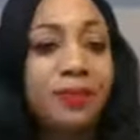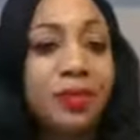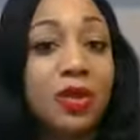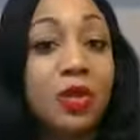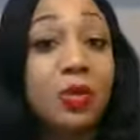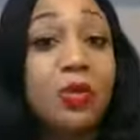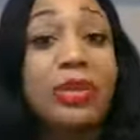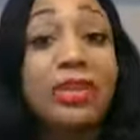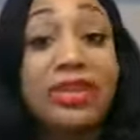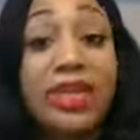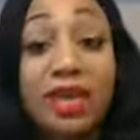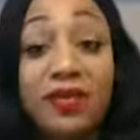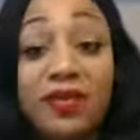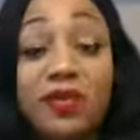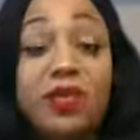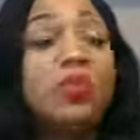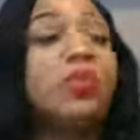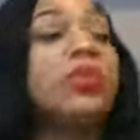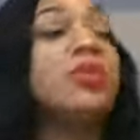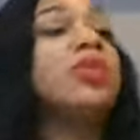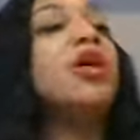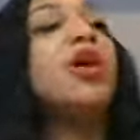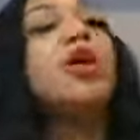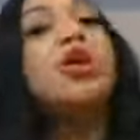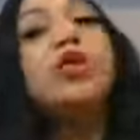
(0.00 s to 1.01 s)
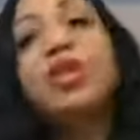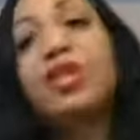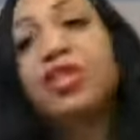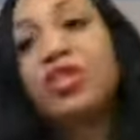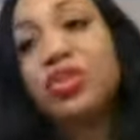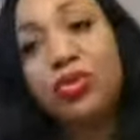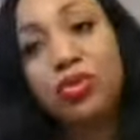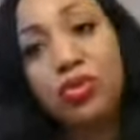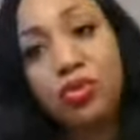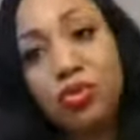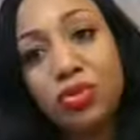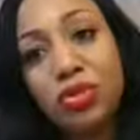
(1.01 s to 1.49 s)
We love you. We know that
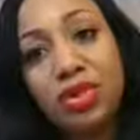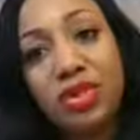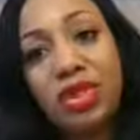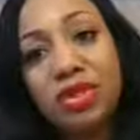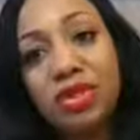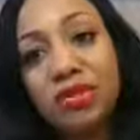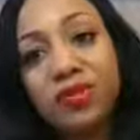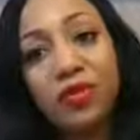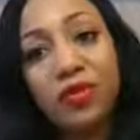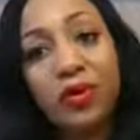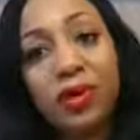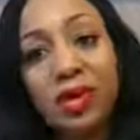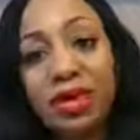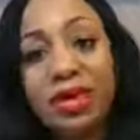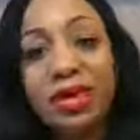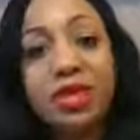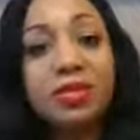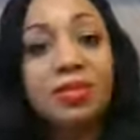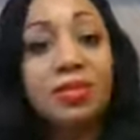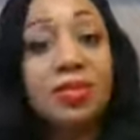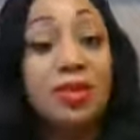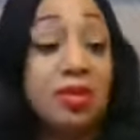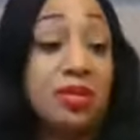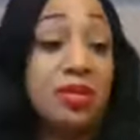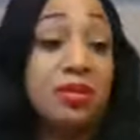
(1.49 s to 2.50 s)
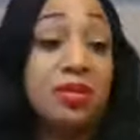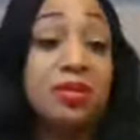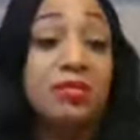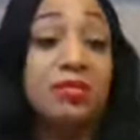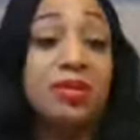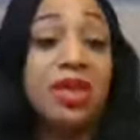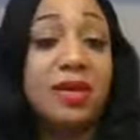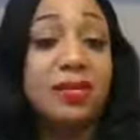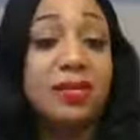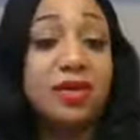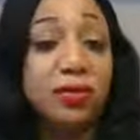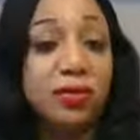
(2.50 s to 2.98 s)
you do this for us, but
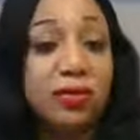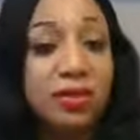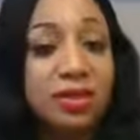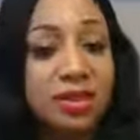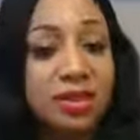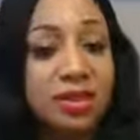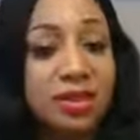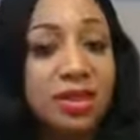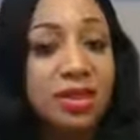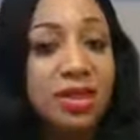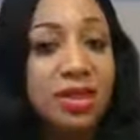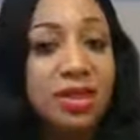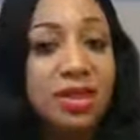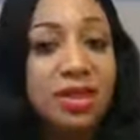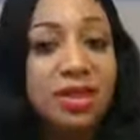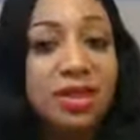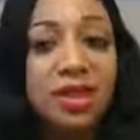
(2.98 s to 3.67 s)
sometimes you're busy.